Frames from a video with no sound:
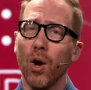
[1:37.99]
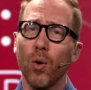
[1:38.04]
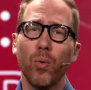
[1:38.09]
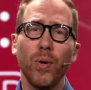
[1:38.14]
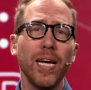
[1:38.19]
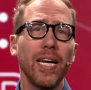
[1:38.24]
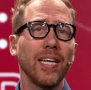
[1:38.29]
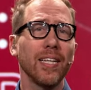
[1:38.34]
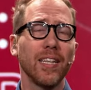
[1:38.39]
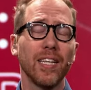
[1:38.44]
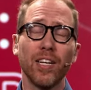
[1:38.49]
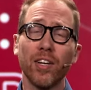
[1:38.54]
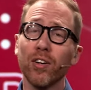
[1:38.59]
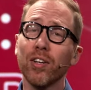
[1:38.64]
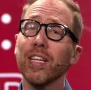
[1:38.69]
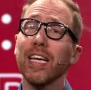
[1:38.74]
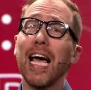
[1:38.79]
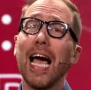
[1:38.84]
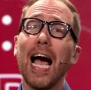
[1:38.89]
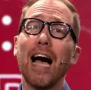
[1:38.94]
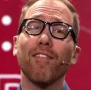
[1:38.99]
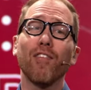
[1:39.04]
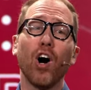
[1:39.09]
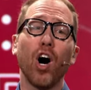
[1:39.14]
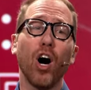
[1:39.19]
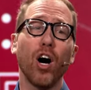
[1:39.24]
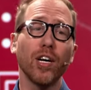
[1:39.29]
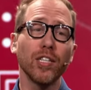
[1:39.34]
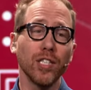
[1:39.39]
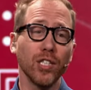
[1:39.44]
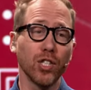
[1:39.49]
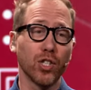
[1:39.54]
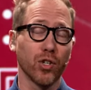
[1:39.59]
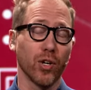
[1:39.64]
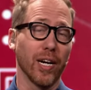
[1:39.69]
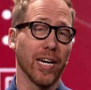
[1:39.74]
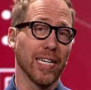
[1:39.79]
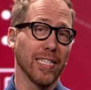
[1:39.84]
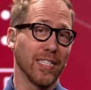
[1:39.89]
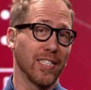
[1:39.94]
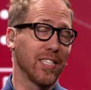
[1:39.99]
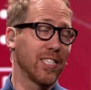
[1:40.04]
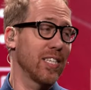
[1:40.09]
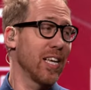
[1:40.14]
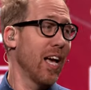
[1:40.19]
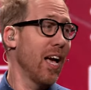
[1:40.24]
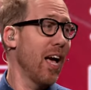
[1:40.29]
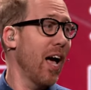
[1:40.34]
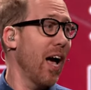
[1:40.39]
we literally have hundreds